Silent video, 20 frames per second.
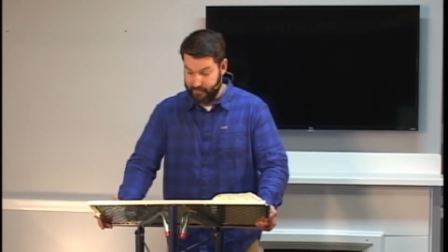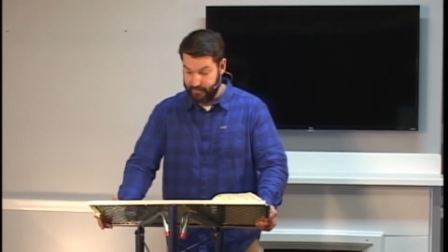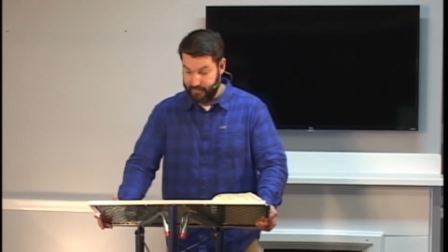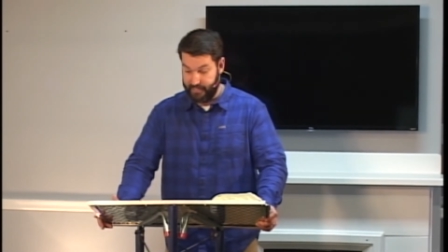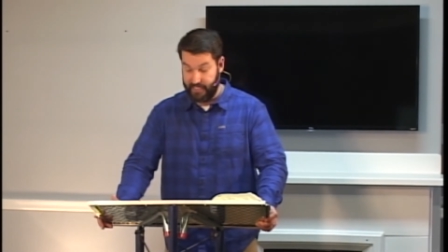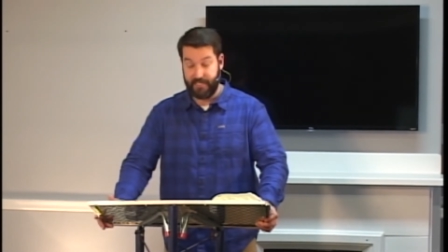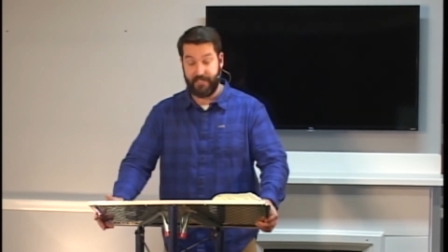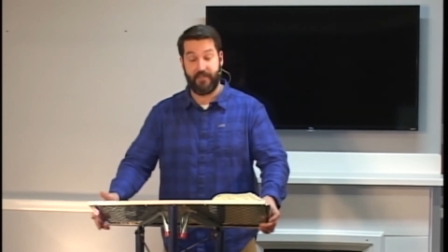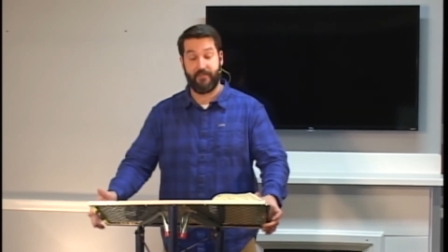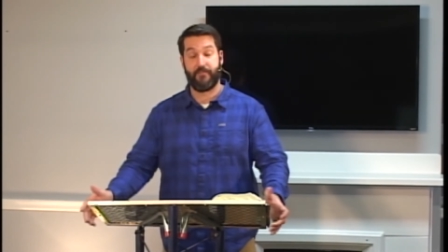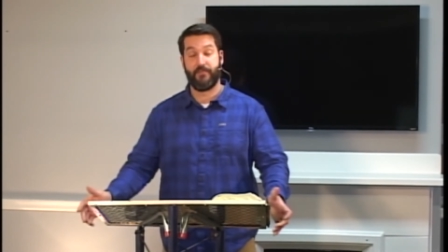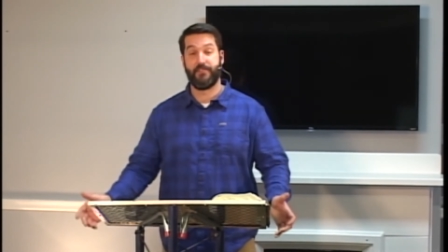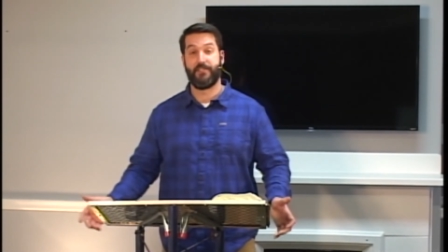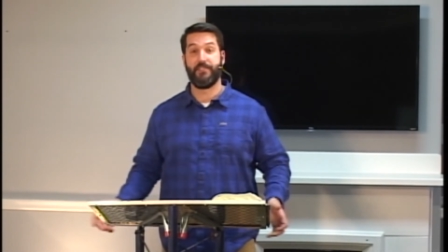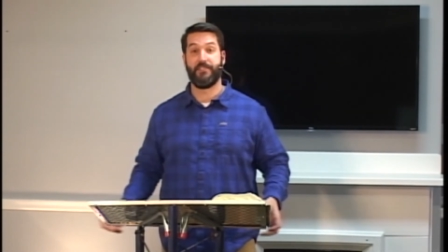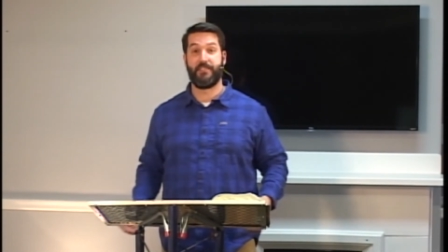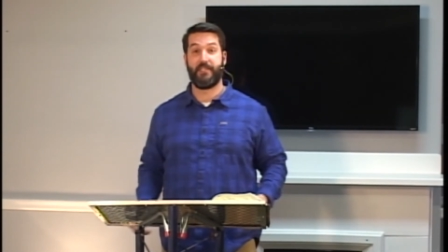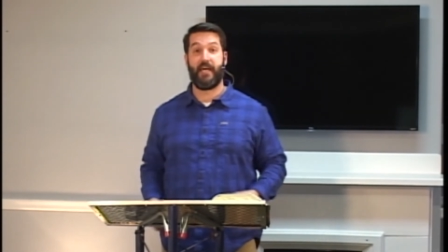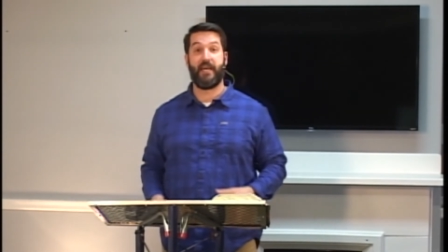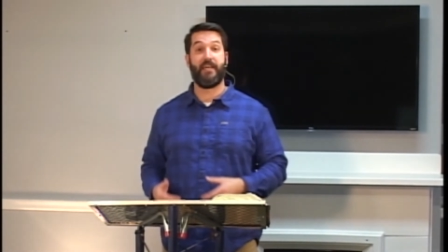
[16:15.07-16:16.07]
And that difference
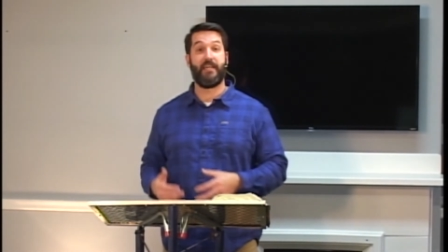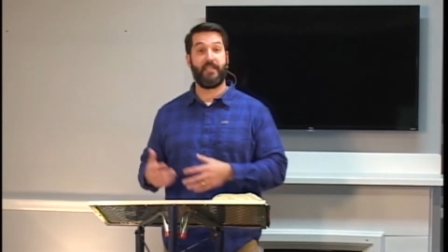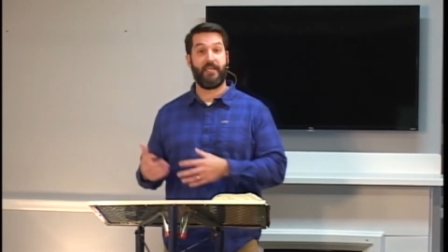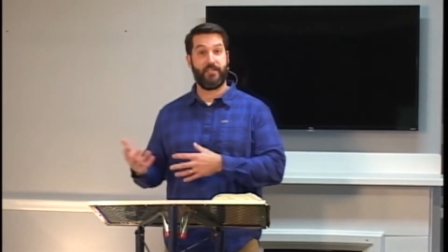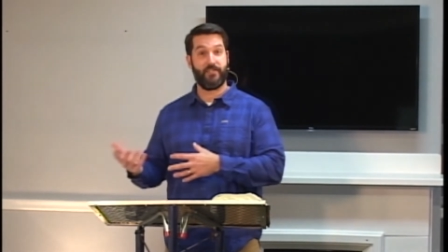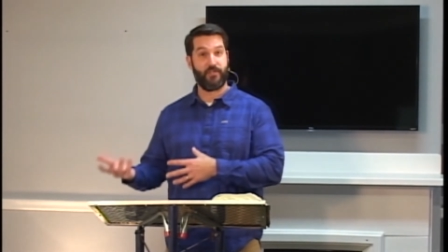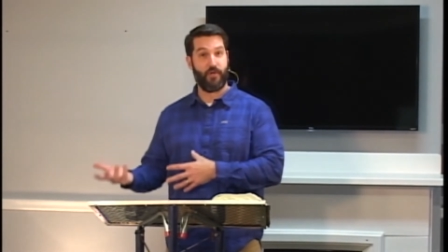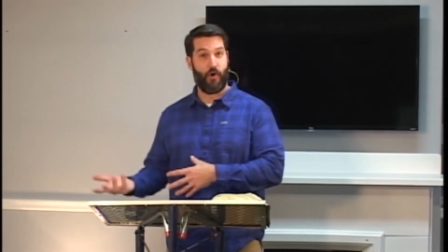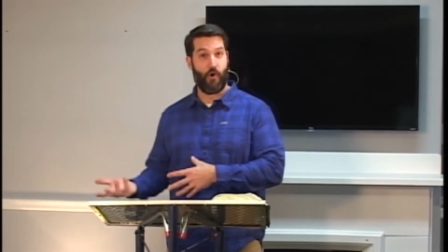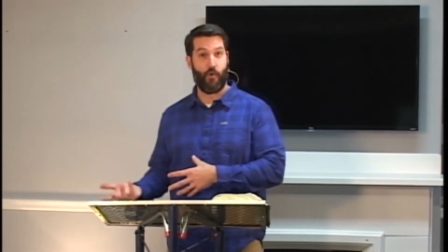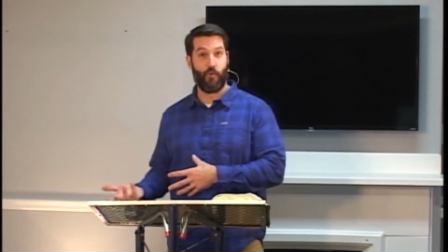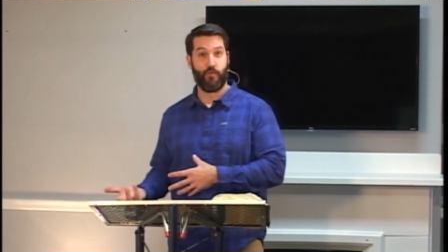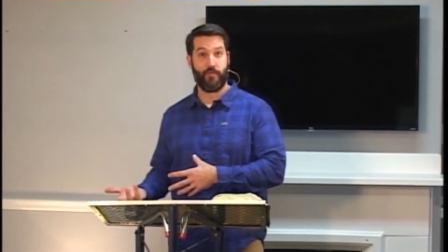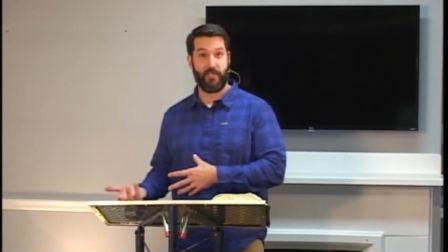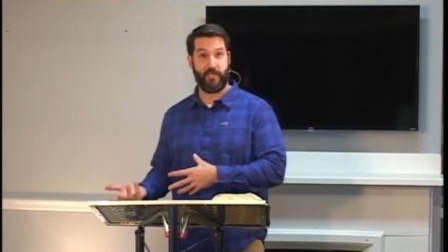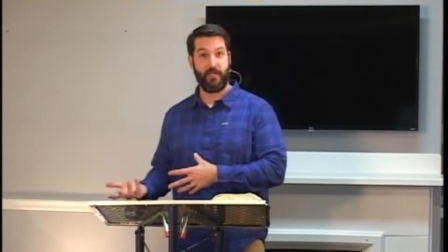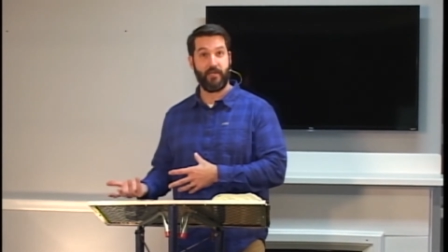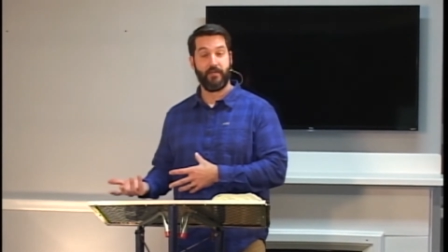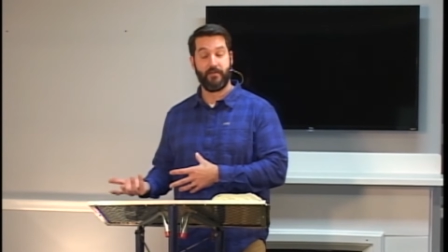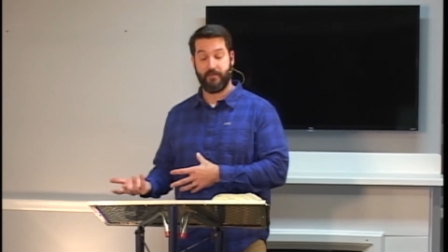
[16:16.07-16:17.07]
is that he is
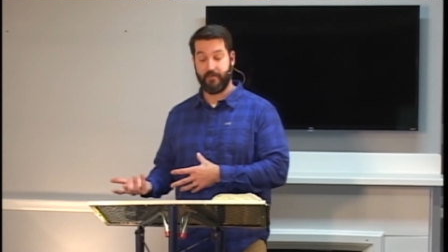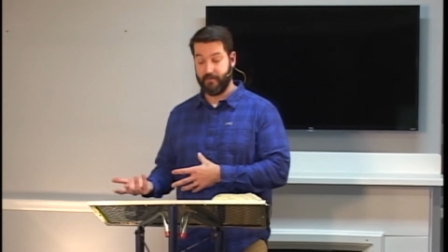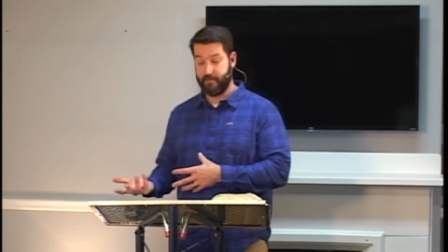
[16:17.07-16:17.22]
holy